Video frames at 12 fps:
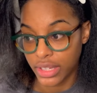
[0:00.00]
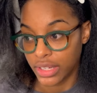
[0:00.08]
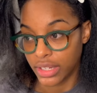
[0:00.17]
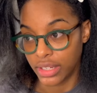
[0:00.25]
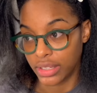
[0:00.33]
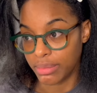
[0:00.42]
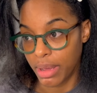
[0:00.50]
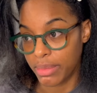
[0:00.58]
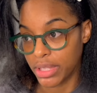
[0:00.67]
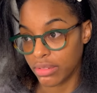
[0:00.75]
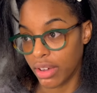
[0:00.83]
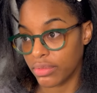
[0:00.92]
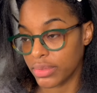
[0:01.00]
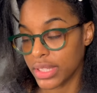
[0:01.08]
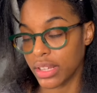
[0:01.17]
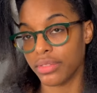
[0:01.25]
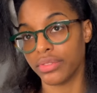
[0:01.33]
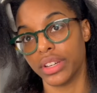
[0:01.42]
Um, my mental health was
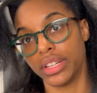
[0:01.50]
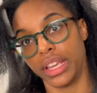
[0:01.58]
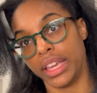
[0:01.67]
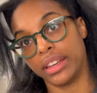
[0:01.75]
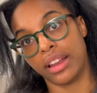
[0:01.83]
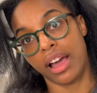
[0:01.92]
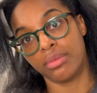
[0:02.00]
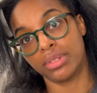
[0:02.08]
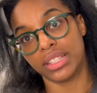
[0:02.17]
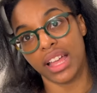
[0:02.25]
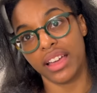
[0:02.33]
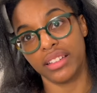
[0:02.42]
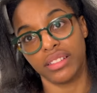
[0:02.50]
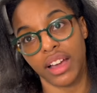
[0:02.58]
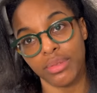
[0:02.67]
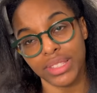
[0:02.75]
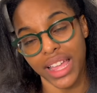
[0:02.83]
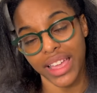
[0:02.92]
suffering and I was not I
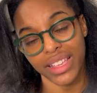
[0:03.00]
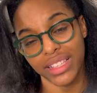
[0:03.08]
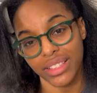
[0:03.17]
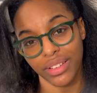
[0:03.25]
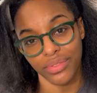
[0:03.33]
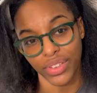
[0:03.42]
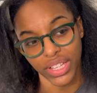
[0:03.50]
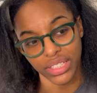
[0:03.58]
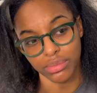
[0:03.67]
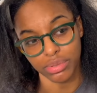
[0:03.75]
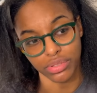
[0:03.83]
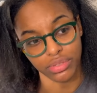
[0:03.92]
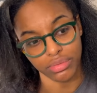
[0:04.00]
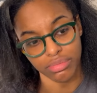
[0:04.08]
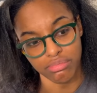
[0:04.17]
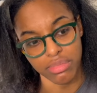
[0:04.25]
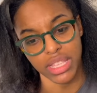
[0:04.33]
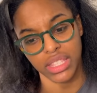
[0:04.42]
was not as available
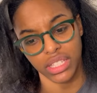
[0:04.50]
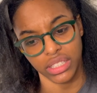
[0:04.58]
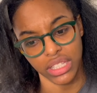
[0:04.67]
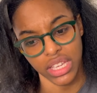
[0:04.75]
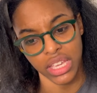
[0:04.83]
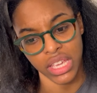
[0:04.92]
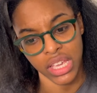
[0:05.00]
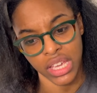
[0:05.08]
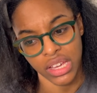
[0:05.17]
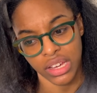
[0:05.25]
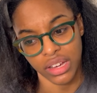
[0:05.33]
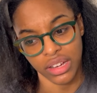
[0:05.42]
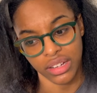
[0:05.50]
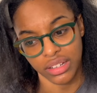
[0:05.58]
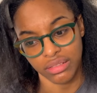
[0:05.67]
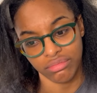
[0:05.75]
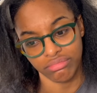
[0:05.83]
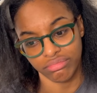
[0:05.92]
mentally
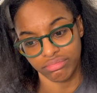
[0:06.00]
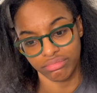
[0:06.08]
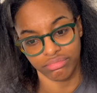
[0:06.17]
um,